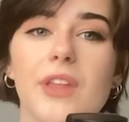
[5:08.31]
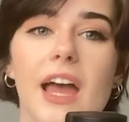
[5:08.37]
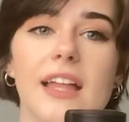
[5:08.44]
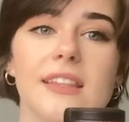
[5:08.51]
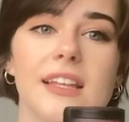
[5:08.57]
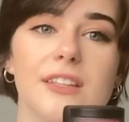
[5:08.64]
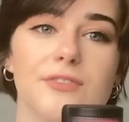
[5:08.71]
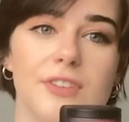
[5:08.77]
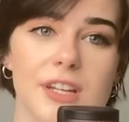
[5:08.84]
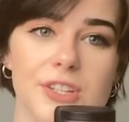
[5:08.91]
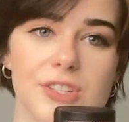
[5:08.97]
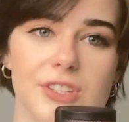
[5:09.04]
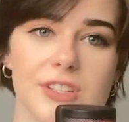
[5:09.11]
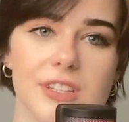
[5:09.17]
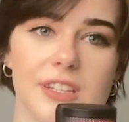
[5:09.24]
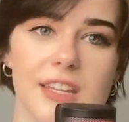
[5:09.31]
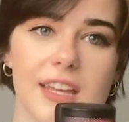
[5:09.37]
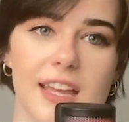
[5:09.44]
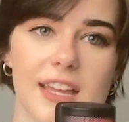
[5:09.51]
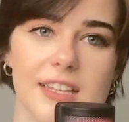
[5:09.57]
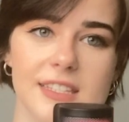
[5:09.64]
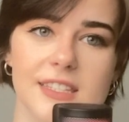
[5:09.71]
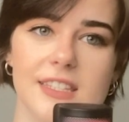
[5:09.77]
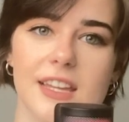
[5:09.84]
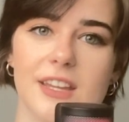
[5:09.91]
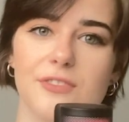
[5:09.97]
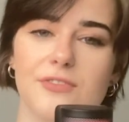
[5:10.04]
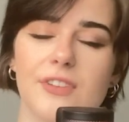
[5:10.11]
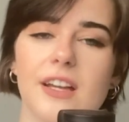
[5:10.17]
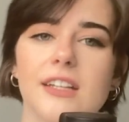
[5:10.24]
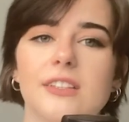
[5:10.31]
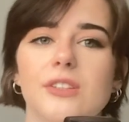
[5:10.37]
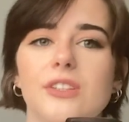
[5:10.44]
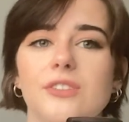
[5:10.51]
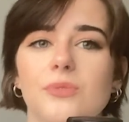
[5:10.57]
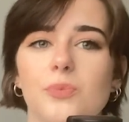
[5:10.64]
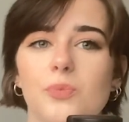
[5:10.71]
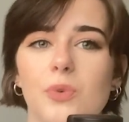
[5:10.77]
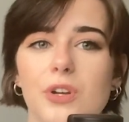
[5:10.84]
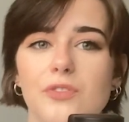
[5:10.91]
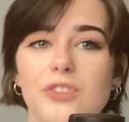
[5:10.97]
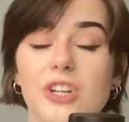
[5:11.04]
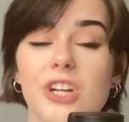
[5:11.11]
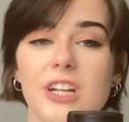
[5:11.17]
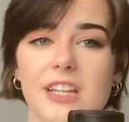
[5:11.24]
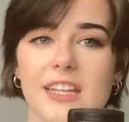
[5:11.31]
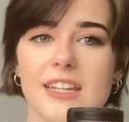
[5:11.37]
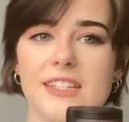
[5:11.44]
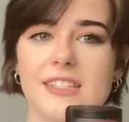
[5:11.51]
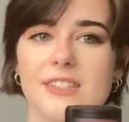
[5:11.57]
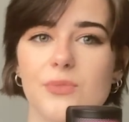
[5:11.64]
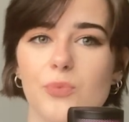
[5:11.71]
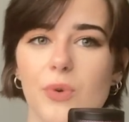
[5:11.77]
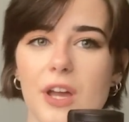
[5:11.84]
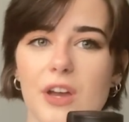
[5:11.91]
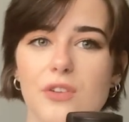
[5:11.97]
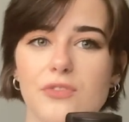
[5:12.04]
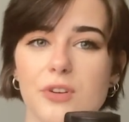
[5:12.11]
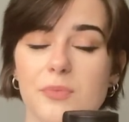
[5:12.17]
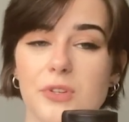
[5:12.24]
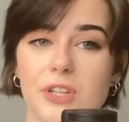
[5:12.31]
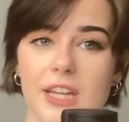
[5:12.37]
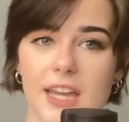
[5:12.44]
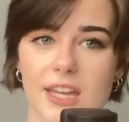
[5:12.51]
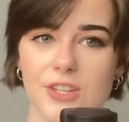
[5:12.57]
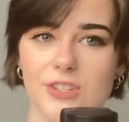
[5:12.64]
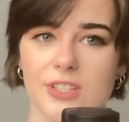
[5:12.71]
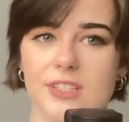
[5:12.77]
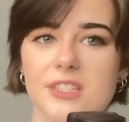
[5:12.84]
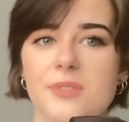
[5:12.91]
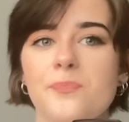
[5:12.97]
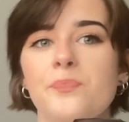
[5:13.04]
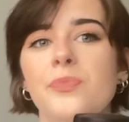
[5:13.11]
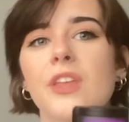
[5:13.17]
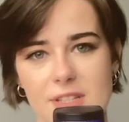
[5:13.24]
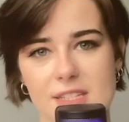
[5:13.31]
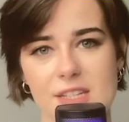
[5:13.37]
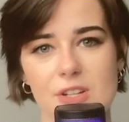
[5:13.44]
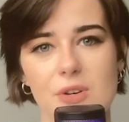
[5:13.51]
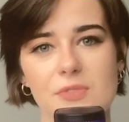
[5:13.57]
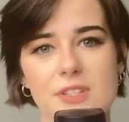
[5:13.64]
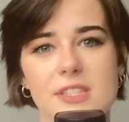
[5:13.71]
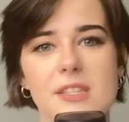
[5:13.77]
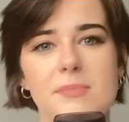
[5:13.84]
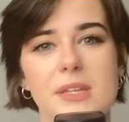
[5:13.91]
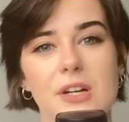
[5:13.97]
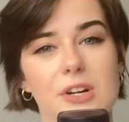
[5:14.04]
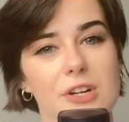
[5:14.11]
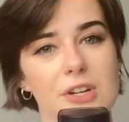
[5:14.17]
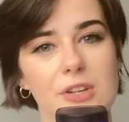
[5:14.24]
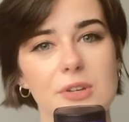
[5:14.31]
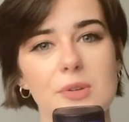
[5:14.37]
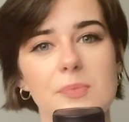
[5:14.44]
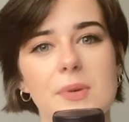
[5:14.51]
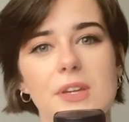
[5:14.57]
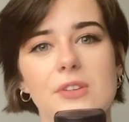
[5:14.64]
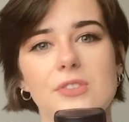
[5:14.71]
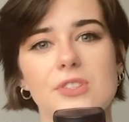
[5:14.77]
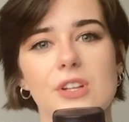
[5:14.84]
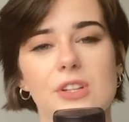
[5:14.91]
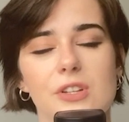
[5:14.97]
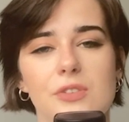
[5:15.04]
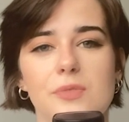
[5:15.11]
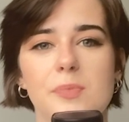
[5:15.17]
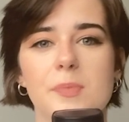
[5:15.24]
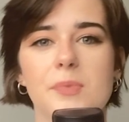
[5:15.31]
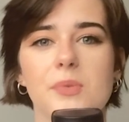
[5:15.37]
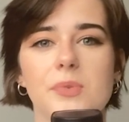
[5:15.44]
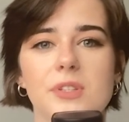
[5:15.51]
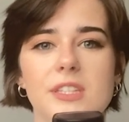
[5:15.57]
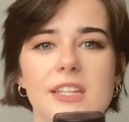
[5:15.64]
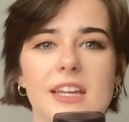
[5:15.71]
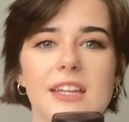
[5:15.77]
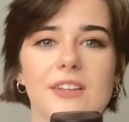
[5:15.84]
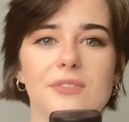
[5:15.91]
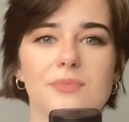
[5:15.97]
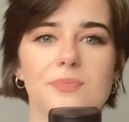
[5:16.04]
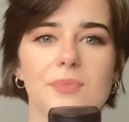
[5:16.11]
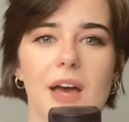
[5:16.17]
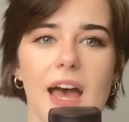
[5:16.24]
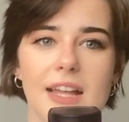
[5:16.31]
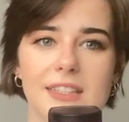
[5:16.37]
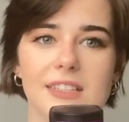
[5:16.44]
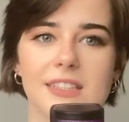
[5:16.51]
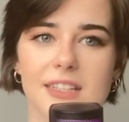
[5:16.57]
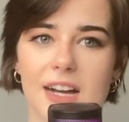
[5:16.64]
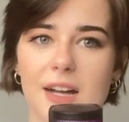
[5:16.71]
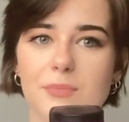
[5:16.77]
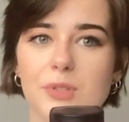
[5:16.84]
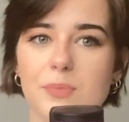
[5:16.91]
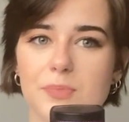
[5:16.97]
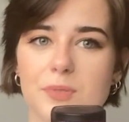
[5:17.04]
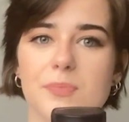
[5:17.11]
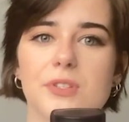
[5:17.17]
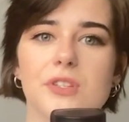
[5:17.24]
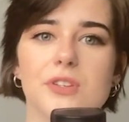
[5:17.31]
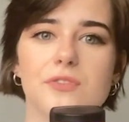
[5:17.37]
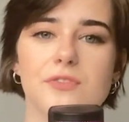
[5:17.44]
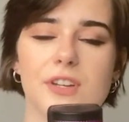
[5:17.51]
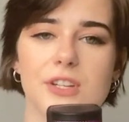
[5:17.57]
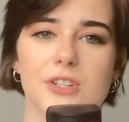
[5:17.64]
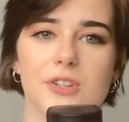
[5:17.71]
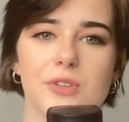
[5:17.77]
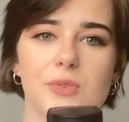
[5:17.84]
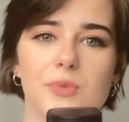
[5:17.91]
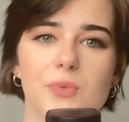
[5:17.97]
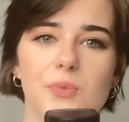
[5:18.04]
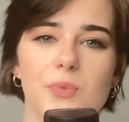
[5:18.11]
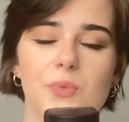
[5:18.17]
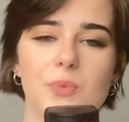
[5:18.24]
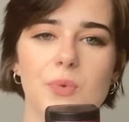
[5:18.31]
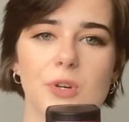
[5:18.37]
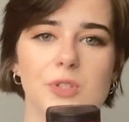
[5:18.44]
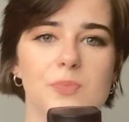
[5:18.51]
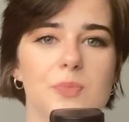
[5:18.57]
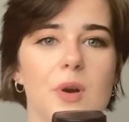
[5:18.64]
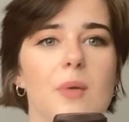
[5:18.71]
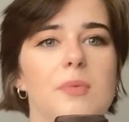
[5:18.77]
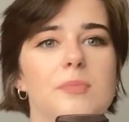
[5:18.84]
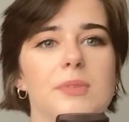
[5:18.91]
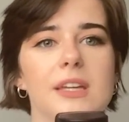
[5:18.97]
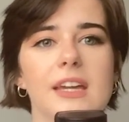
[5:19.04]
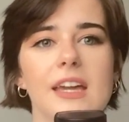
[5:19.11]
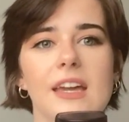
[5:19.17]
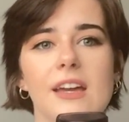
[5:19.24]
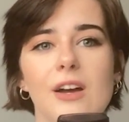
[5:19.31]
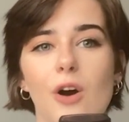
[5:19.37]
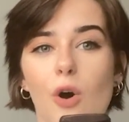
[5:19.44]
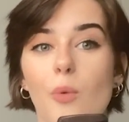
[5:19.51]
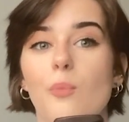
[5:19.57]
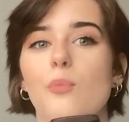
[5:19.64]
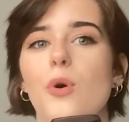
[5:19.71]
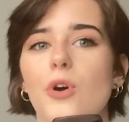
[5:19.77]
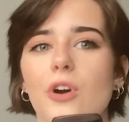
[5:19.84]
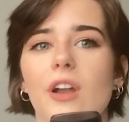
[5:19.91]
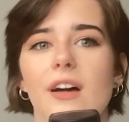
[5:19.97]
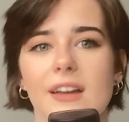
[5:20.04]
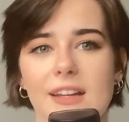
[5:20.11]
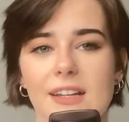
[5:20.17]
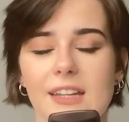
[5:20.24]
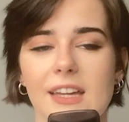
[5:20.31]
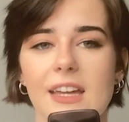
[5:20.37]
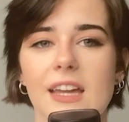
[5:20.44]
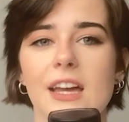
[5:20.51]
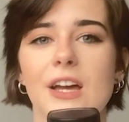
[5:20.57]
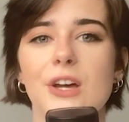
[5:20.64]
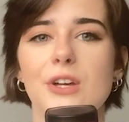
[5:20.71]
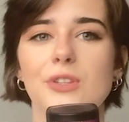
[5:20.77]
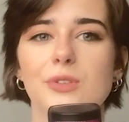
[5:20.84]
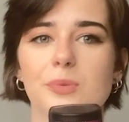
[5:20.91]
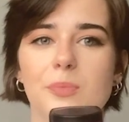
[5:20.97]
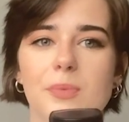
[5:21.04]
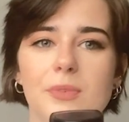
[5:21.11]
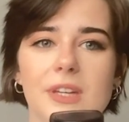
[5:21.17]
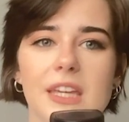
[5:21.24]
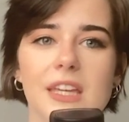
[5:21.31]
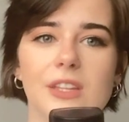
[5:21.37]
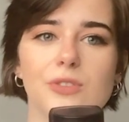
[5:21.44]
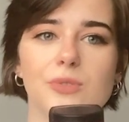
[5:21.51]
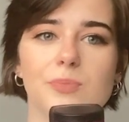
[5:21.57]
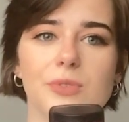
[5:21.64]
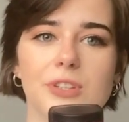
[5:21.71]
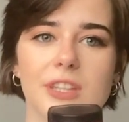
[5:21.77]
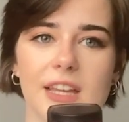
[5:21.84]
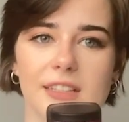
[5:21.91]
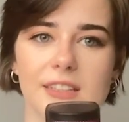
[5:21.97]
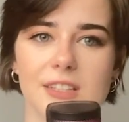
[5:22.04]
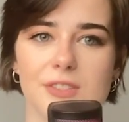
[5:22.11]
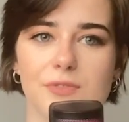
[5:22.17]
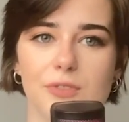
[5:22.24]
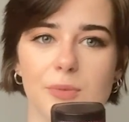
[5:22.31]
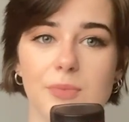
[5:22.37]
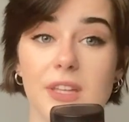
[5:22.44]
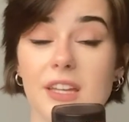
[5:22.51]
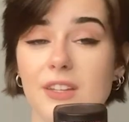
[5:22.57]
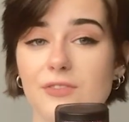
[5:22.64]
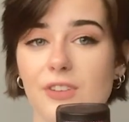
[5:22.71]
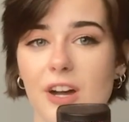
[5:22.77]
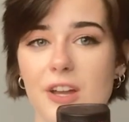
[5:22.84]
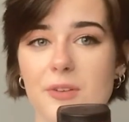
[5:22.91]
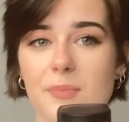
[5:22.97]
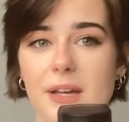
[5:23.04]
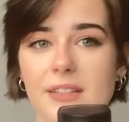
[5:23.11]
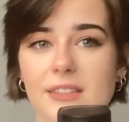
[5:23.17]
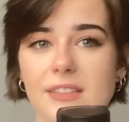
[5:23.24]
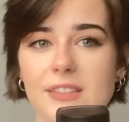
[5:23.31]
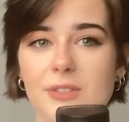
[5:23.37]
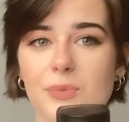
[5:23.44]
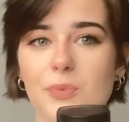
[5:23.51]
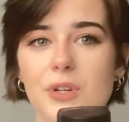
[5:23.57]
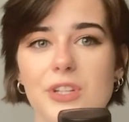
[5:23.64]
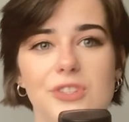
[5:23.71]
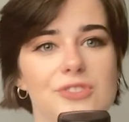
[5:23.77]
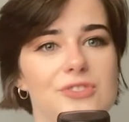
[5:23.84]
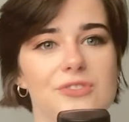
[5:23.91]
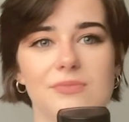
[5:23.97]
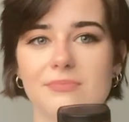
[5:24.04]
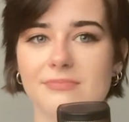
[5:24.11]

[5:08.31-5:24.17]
and that fashion is in fact one of the earliest way of communication. This can obviously be argued because a lot of people would say that at the time the purpose of fashion was probably, or more likely, to be to protect us from the environment, which